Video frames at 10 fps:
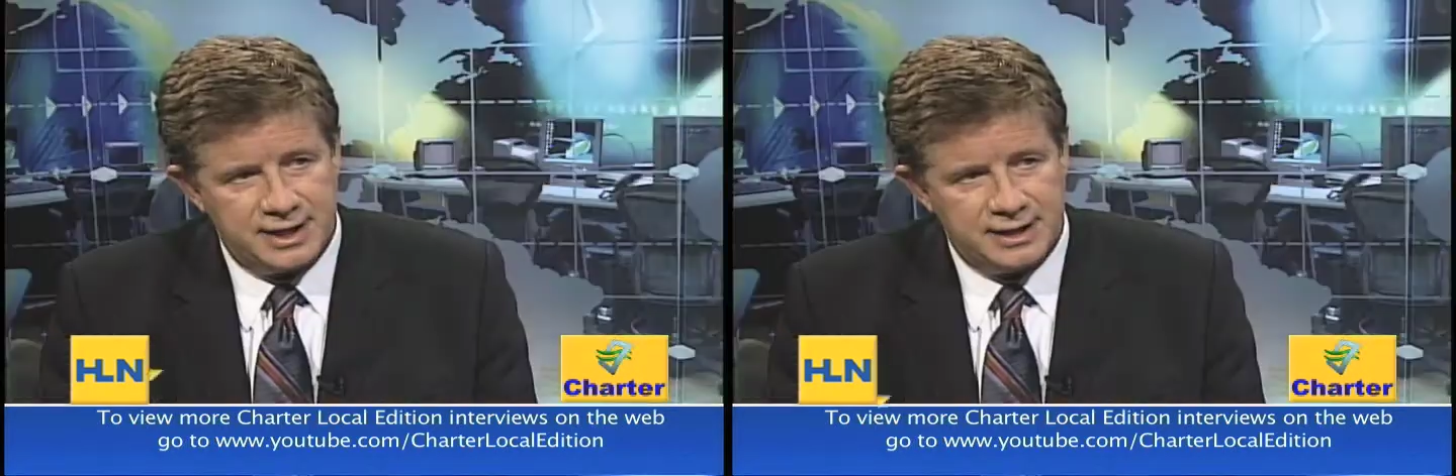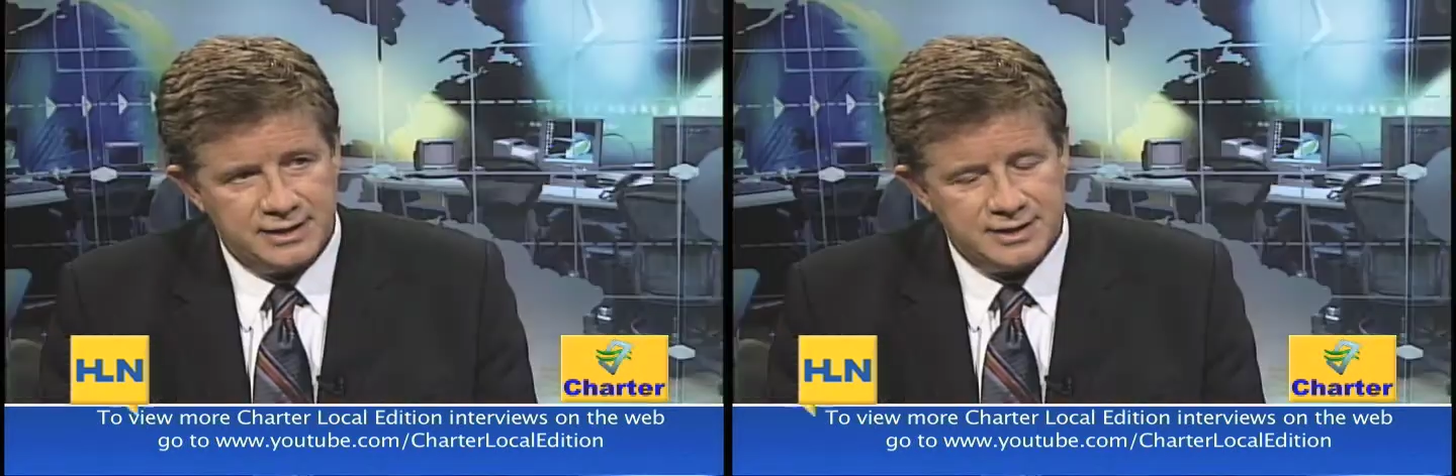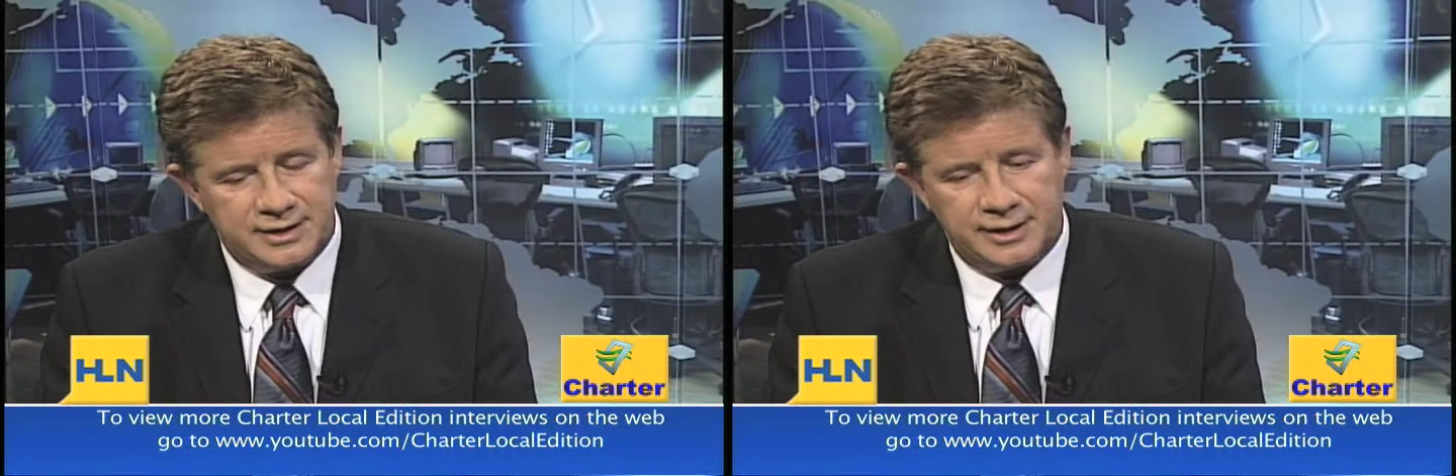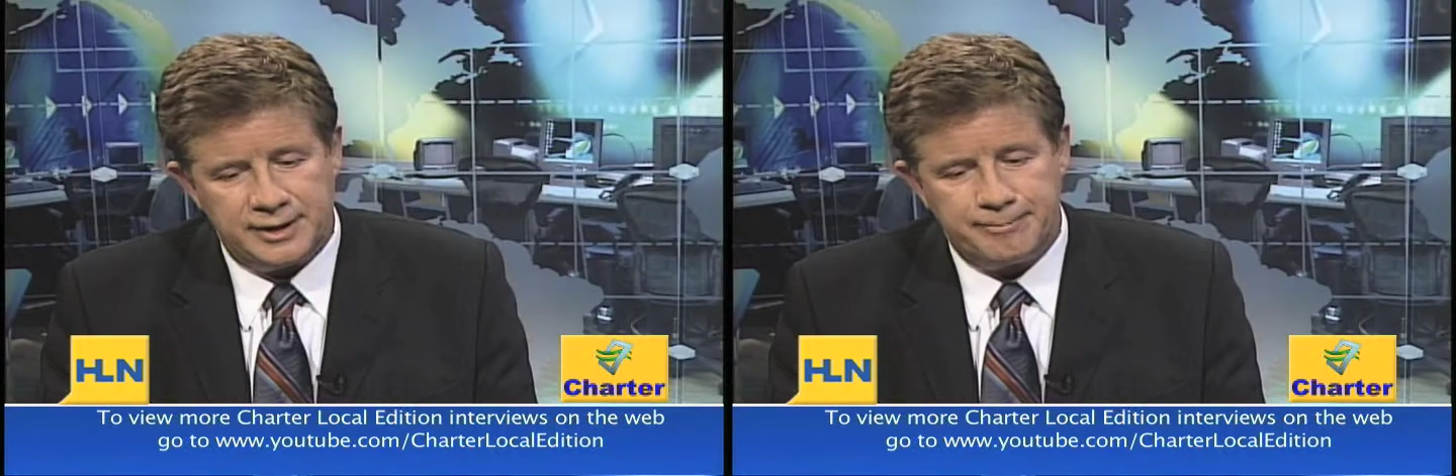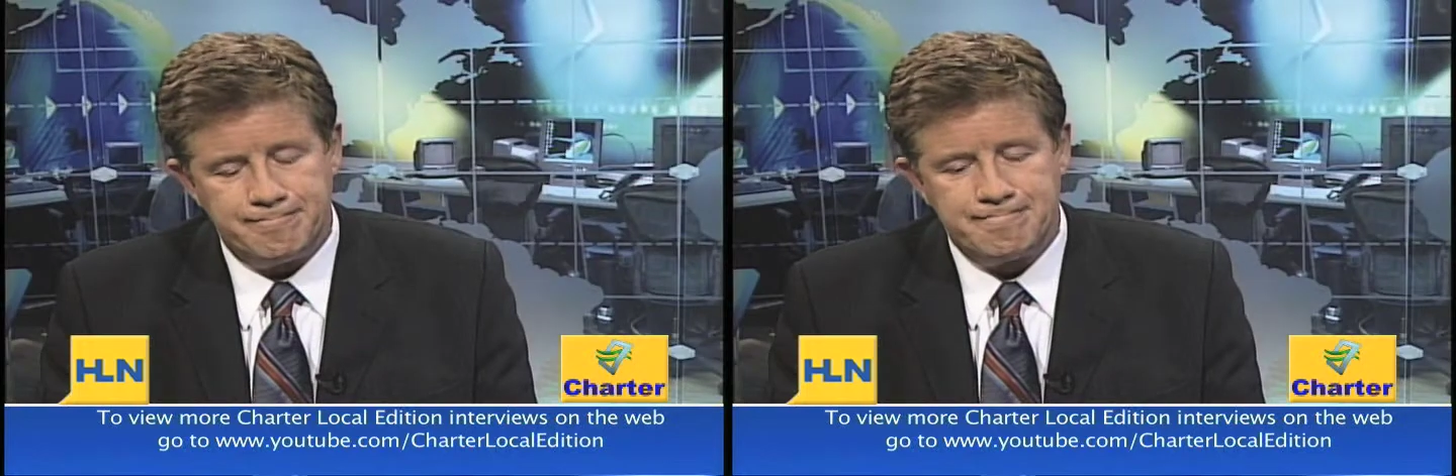and
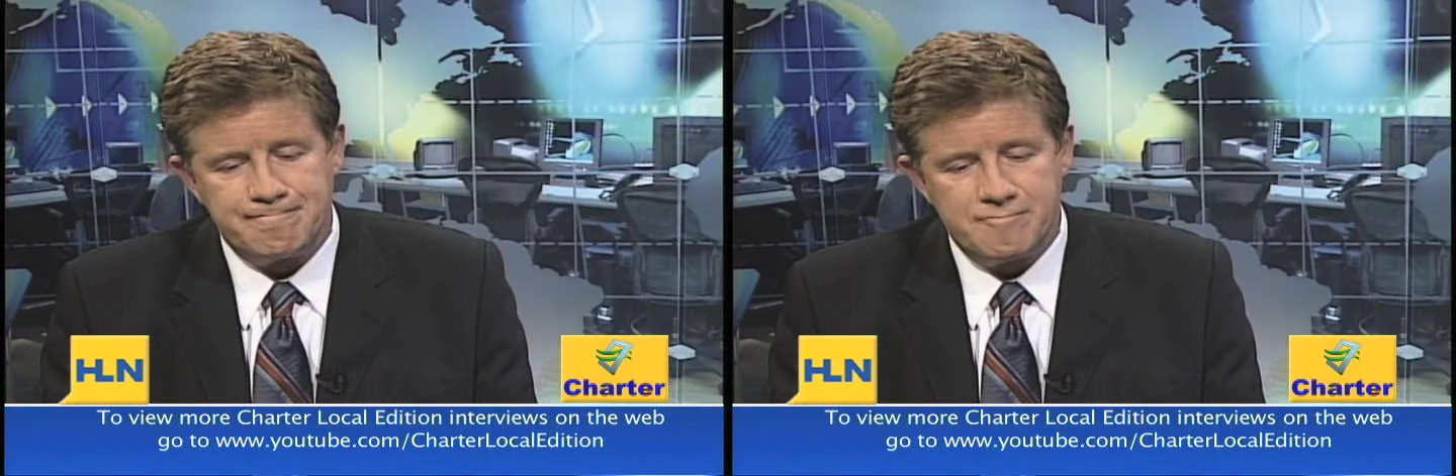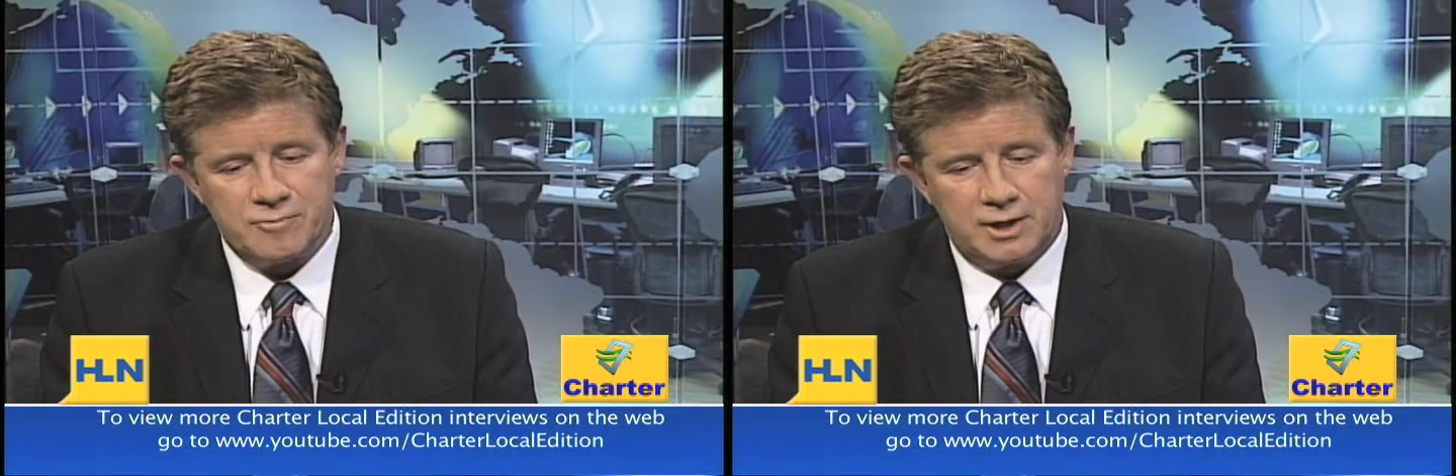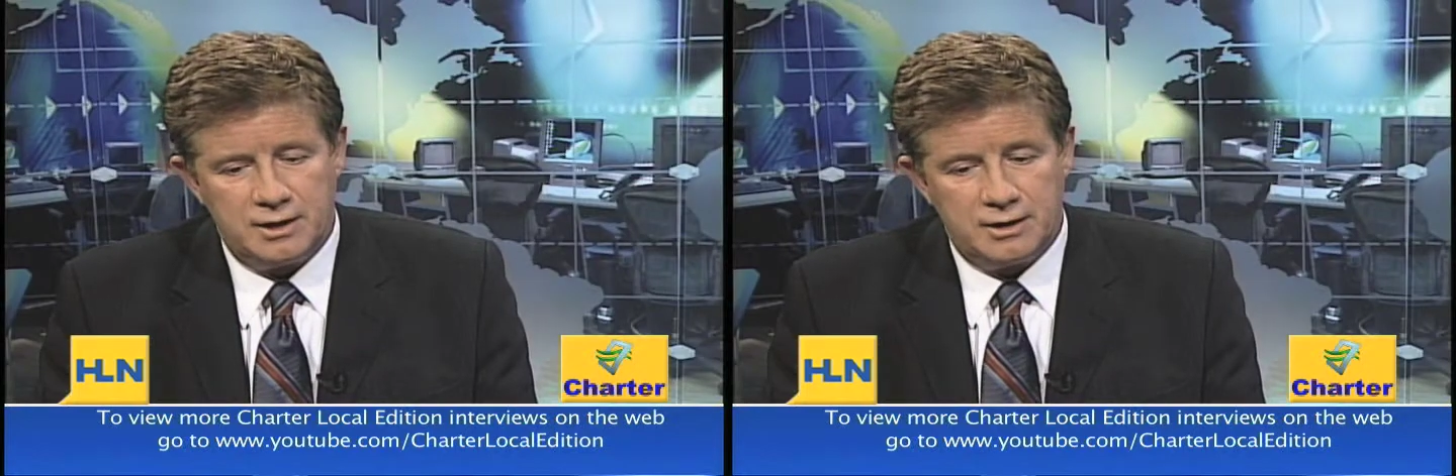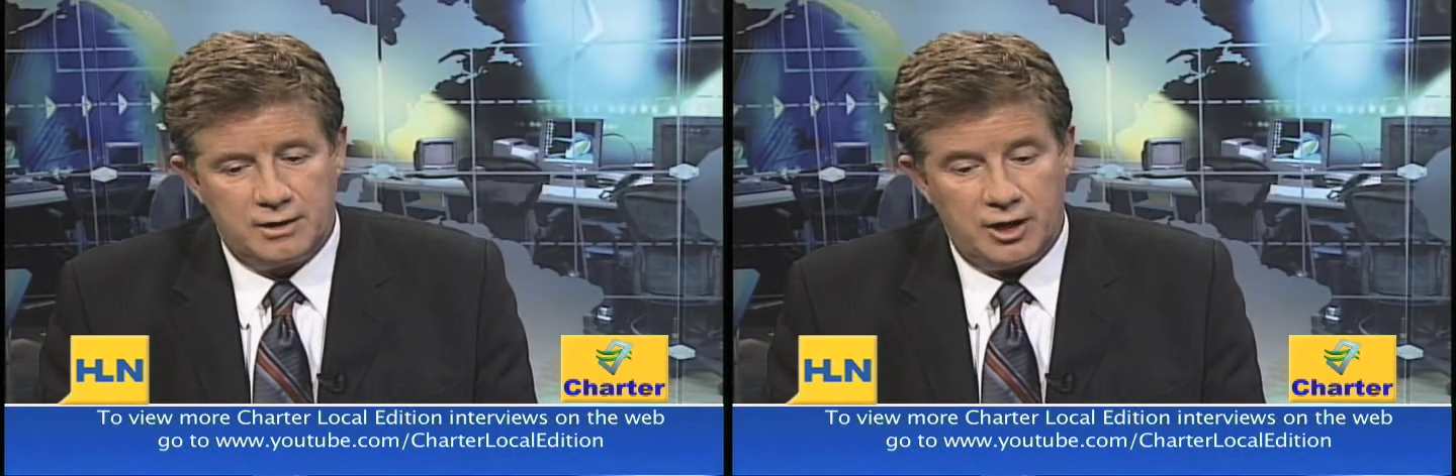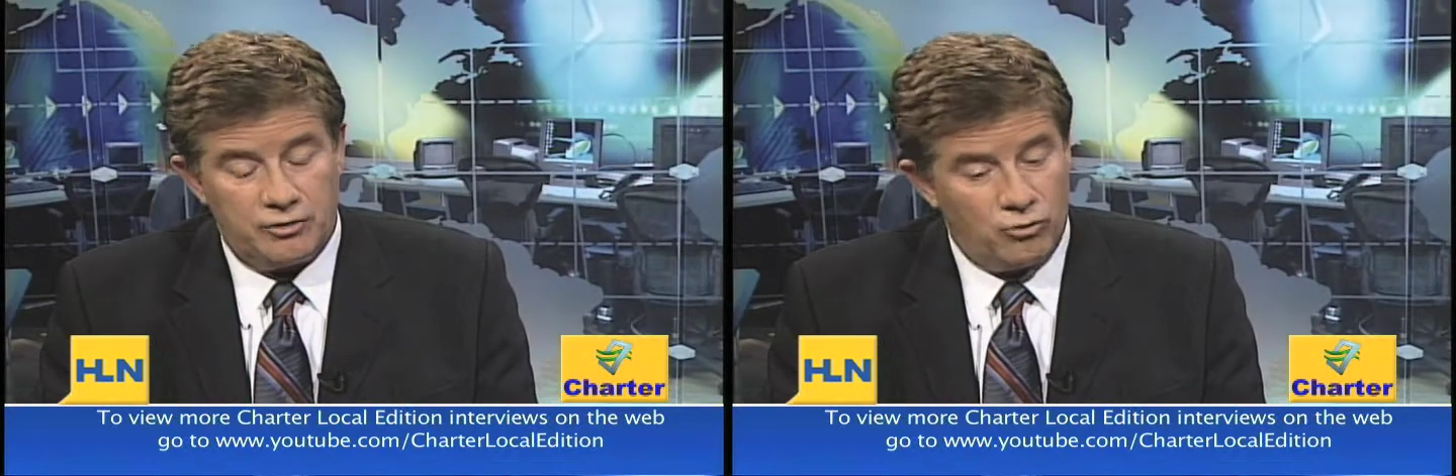um, uh,